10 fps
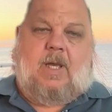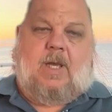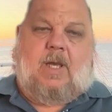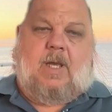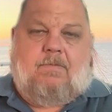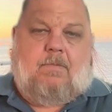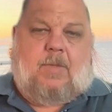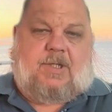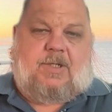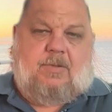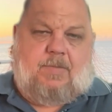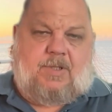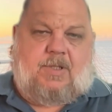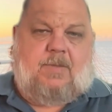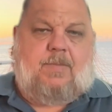it. My super
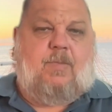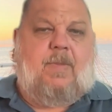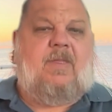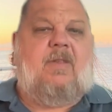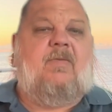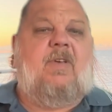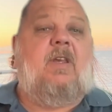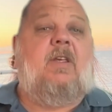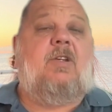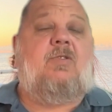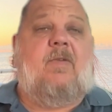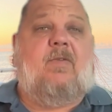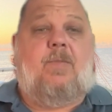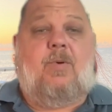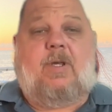simple method of getting your travel
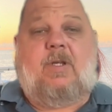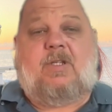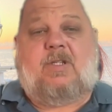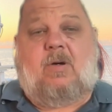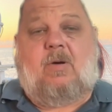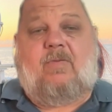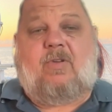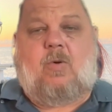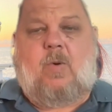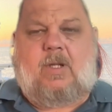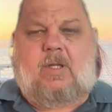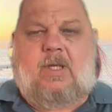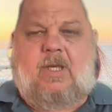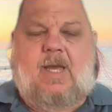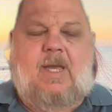bookings solved
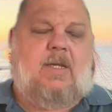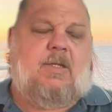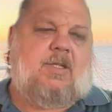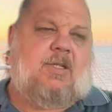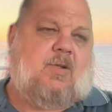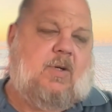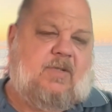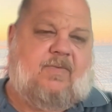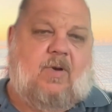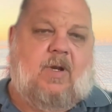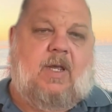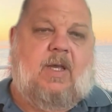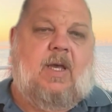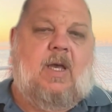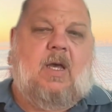quickly and stress-free.
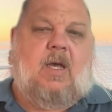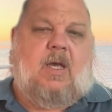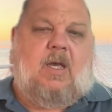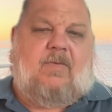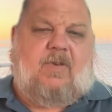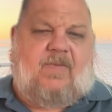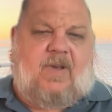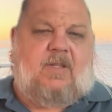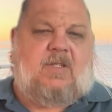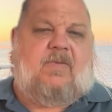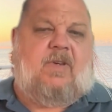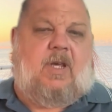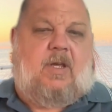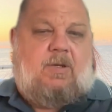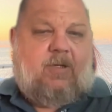If you found this video
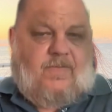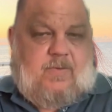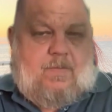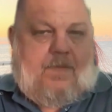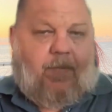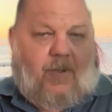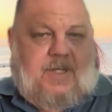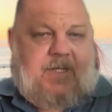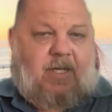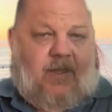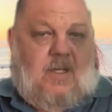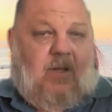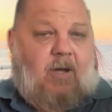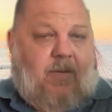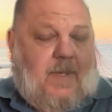useful, please hit the
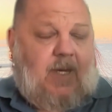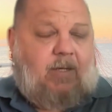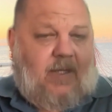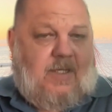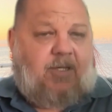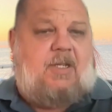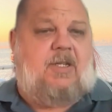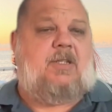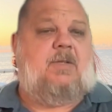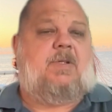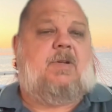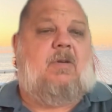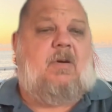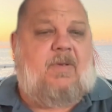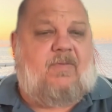like button, consider
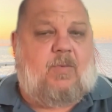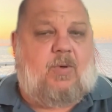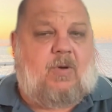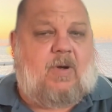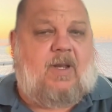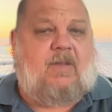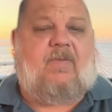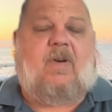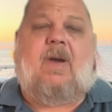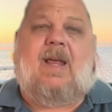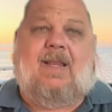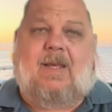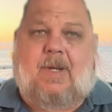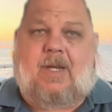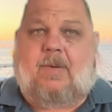subscribing for more great info, and let
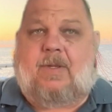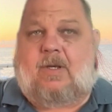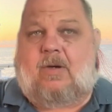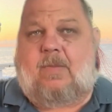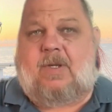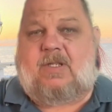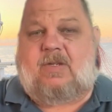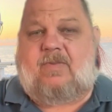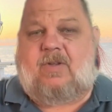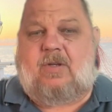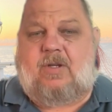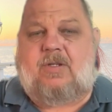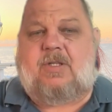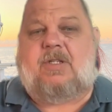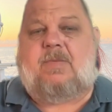me know in the comments if you
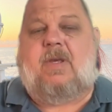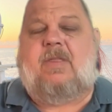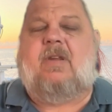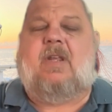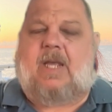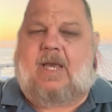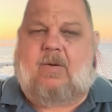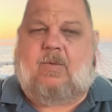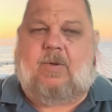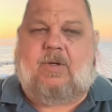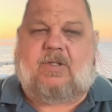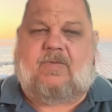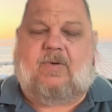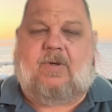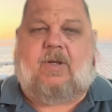use this method and how it works
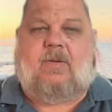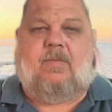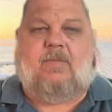for you.